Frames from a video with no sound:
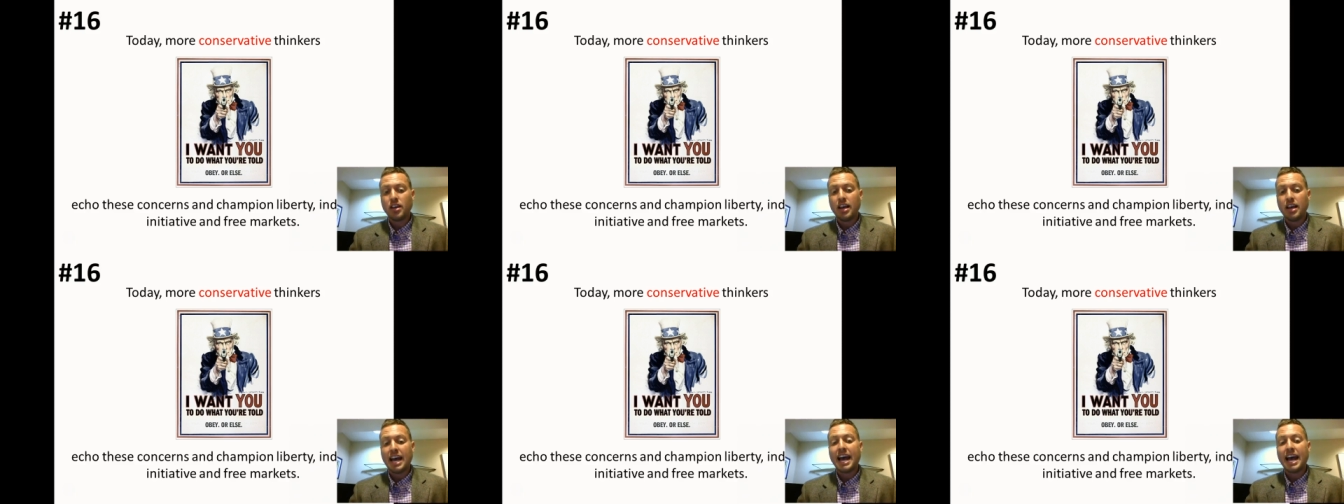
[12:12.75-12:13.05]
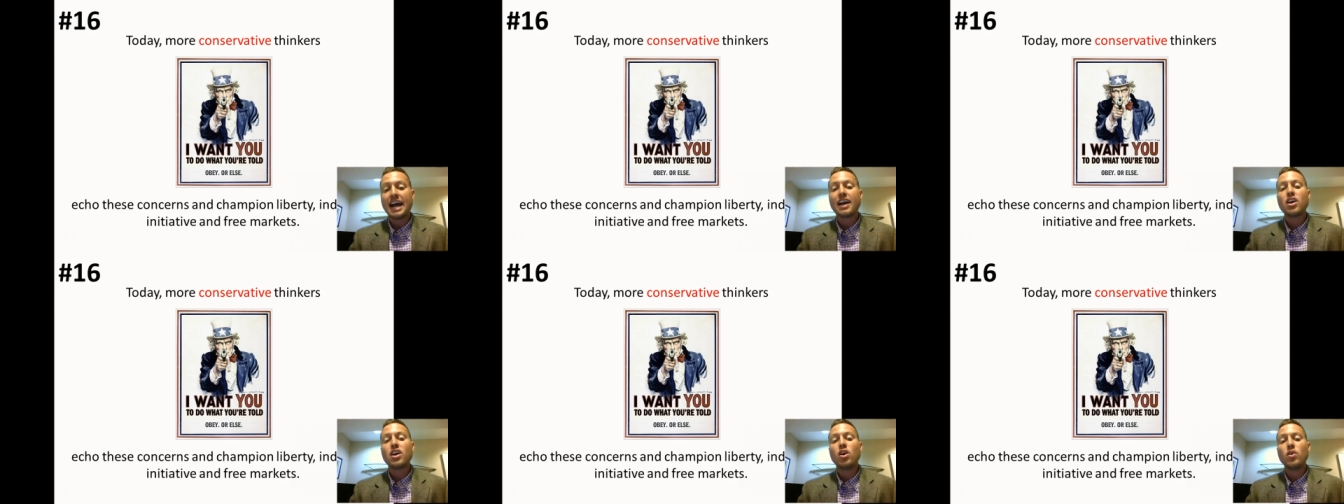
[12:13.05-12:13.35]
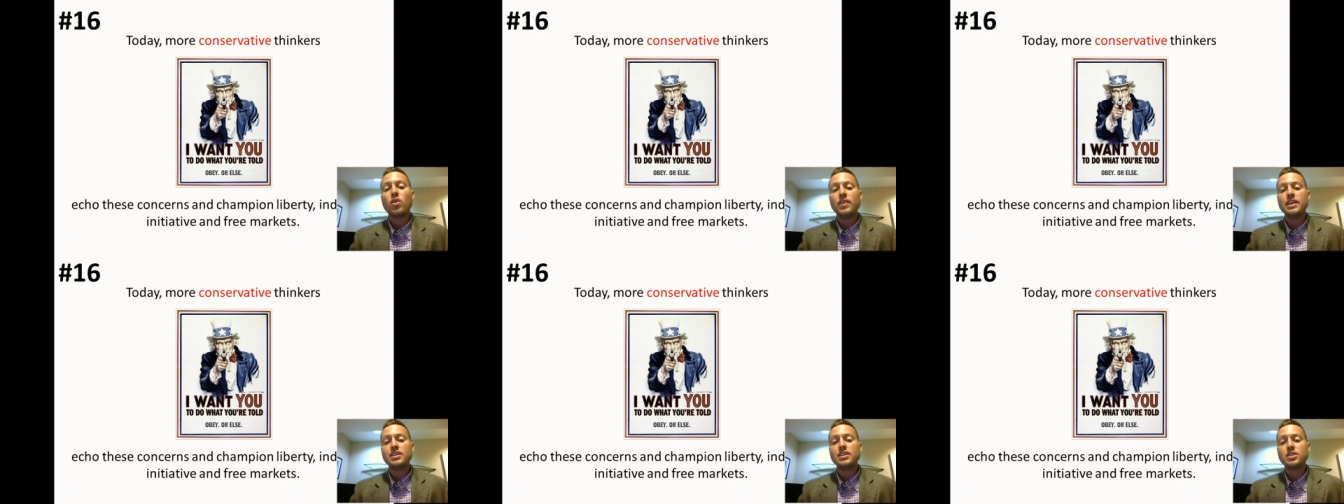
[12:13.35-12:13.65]
echo
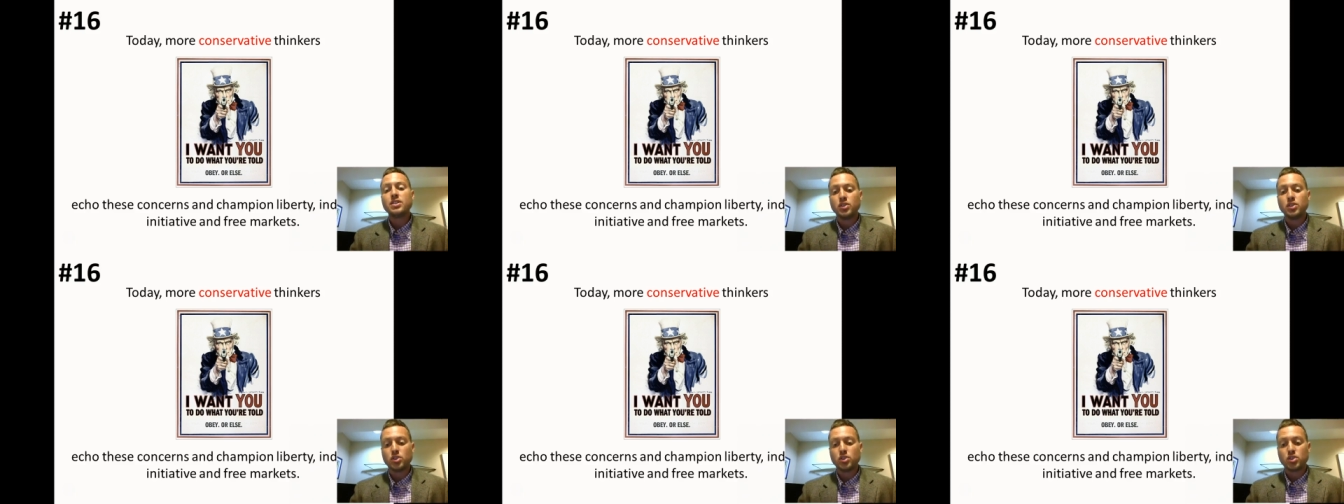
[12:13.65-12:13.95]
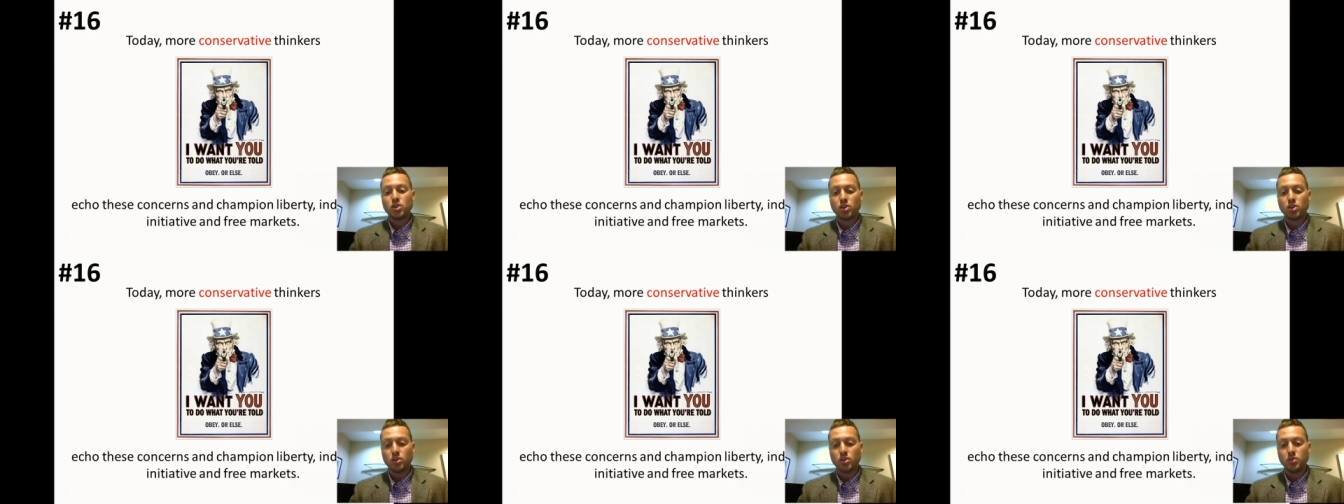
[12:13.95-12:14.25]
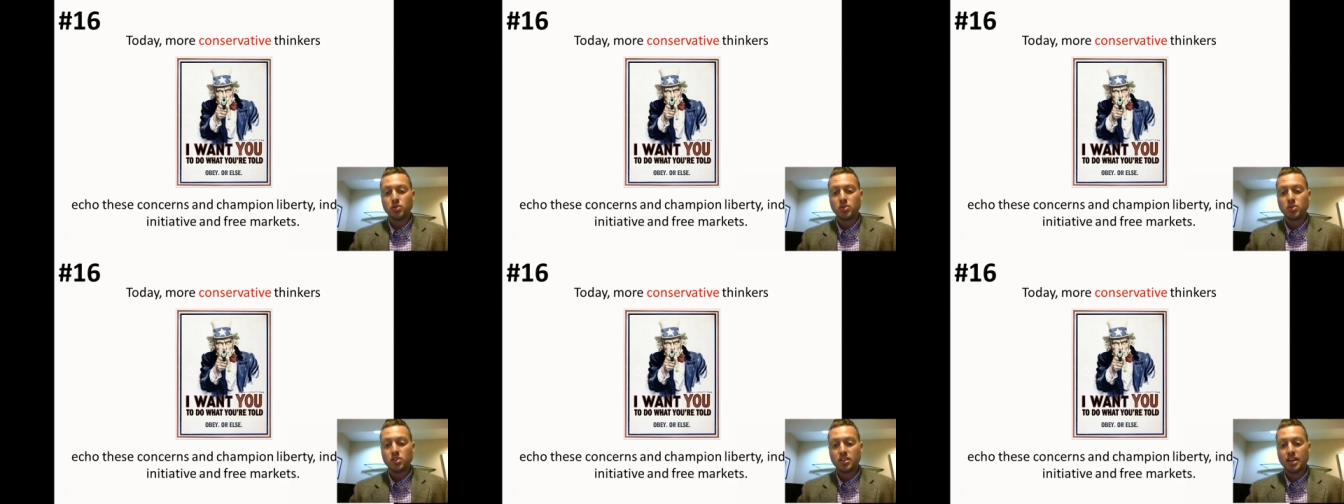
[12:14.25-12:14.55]
these
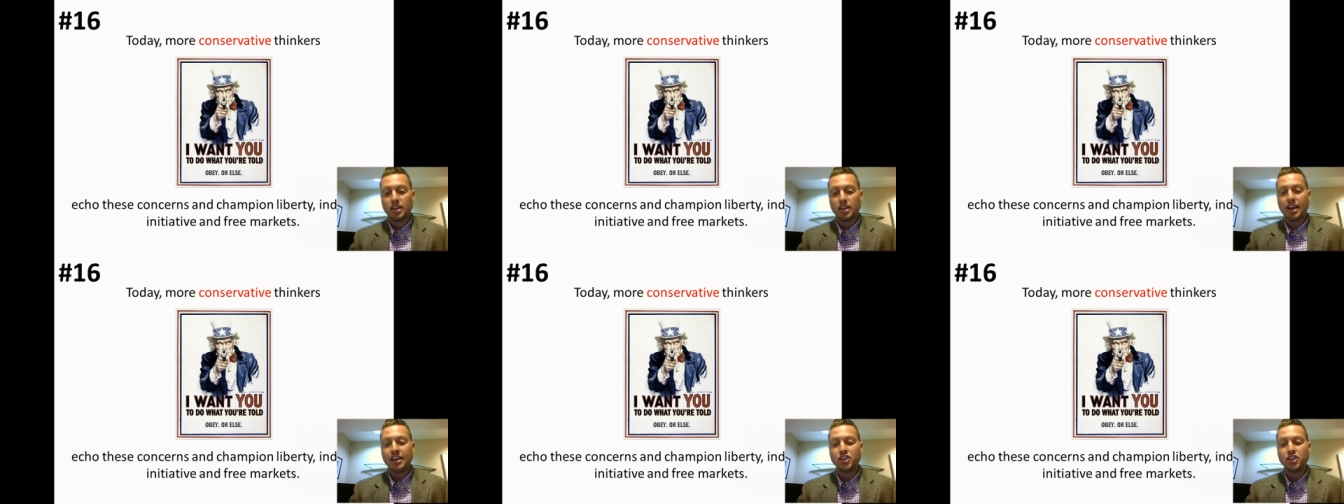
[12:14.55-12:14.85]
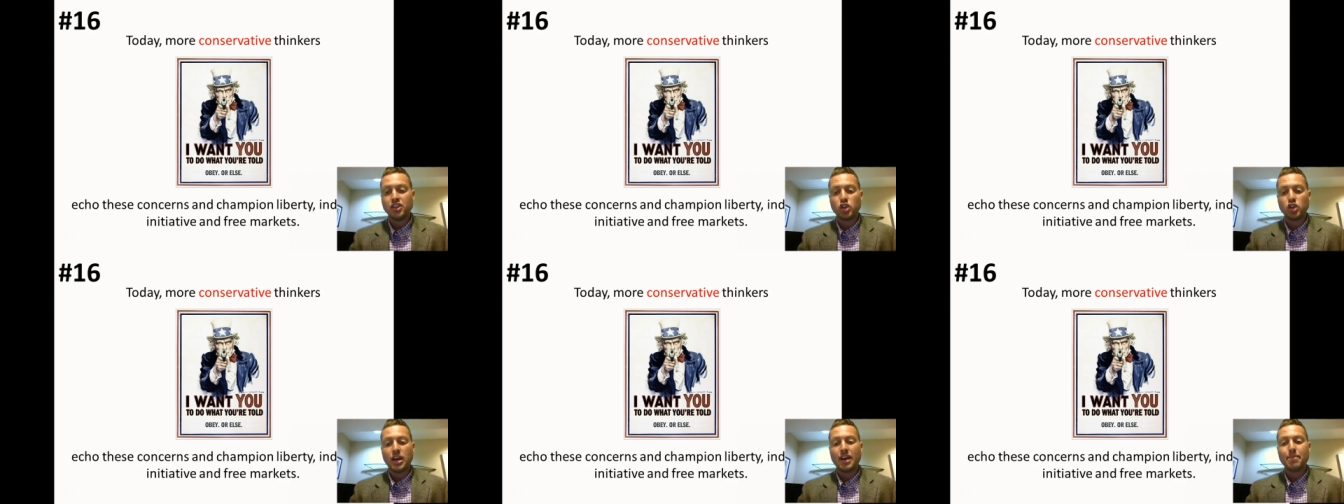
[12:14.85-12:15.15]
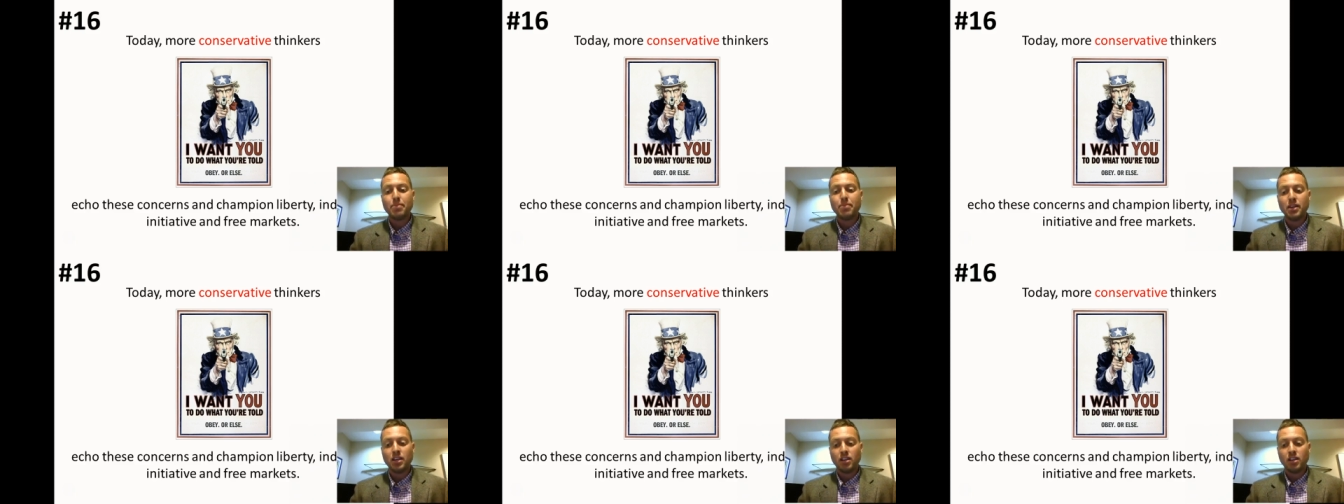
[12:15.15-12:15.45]
concerns and
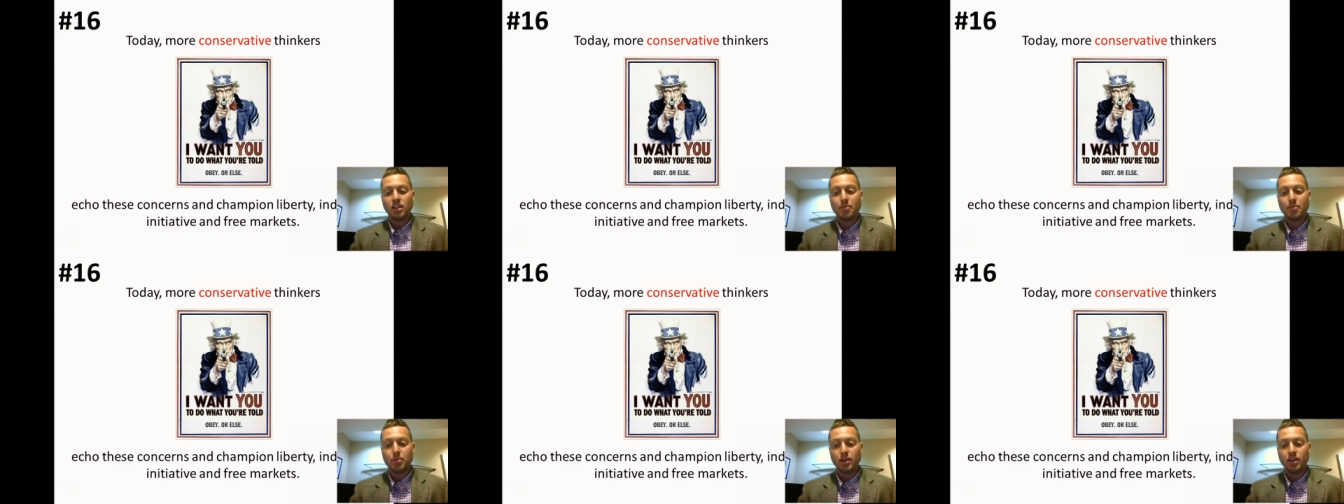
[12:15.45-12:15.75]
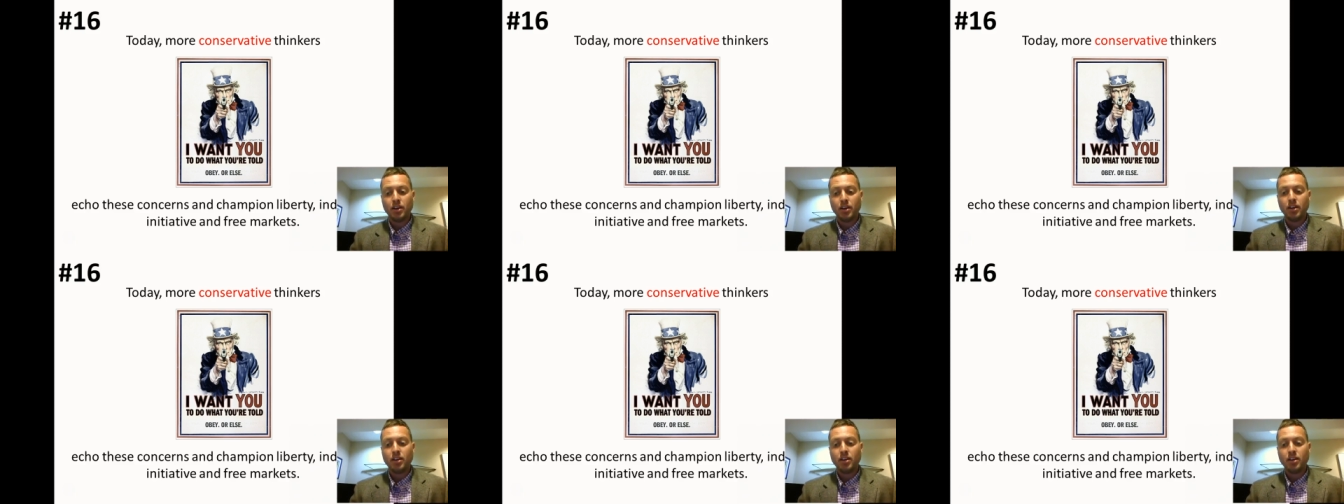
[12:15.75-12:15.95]
champion liberty